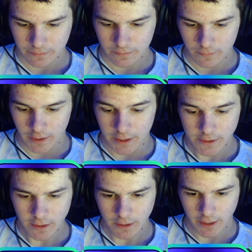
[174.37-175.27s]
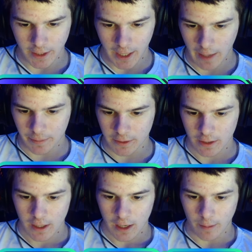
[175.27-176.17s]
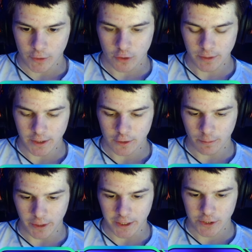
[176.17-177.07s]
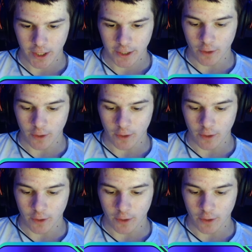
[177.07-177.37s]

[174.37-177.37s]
And he's going to let it happen. I'm assuming he's going to play E-Giant, so I